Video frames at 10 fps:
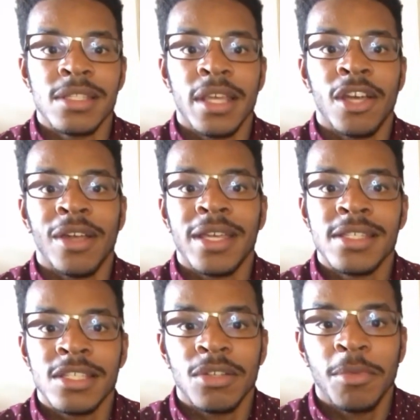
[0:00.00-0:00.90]
There
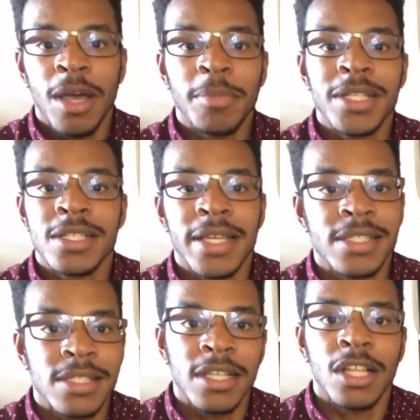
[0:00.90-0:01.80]
is companies like
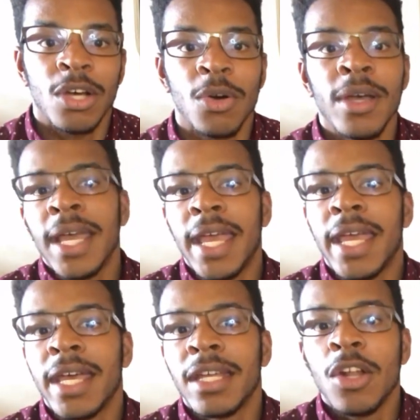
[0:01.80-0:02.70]
Zillow
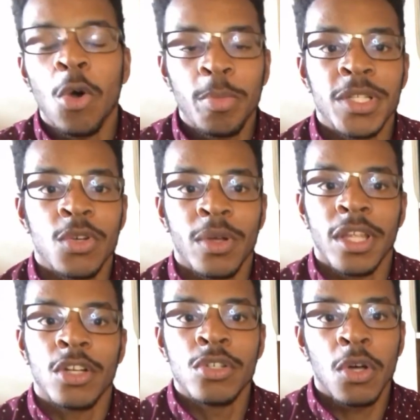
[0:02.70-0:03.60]
and Open Door that
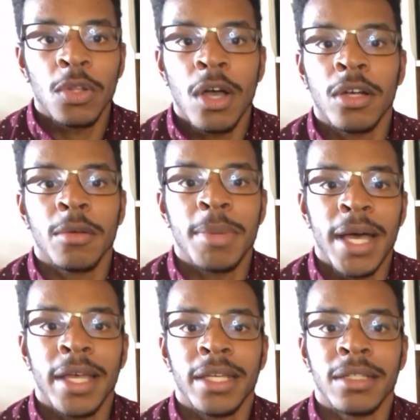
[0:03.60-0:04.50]
are no longer
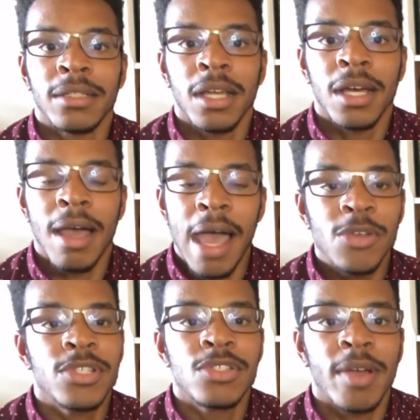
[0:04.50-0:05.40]
buying
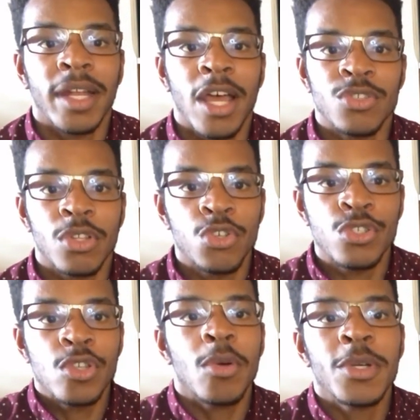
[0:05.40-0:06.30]
houses right now. So there's
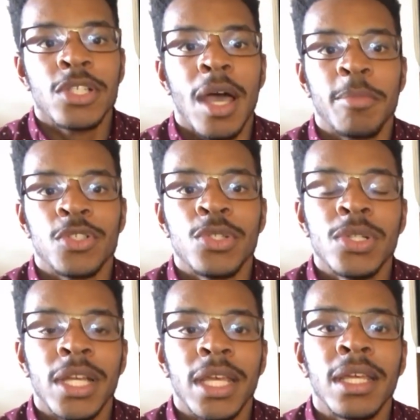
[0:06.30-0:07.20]
so much opportunity.